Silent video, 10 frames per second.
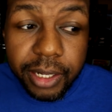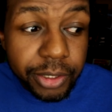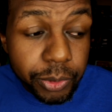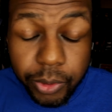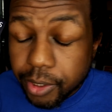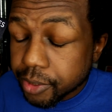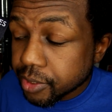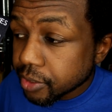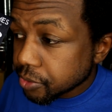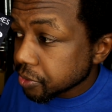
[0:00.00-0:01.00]
you are
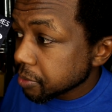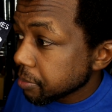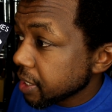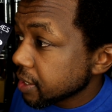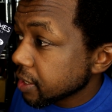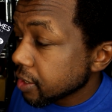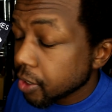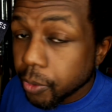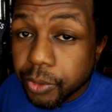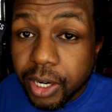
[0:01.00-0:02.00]
essentially making
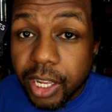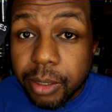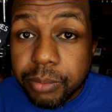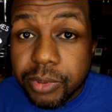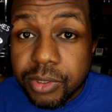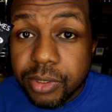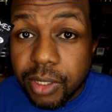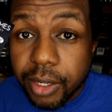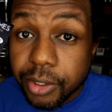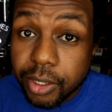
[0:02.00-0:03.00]
codenames
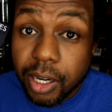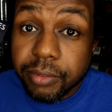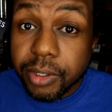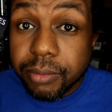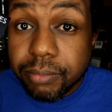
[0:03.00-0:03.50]
undercover.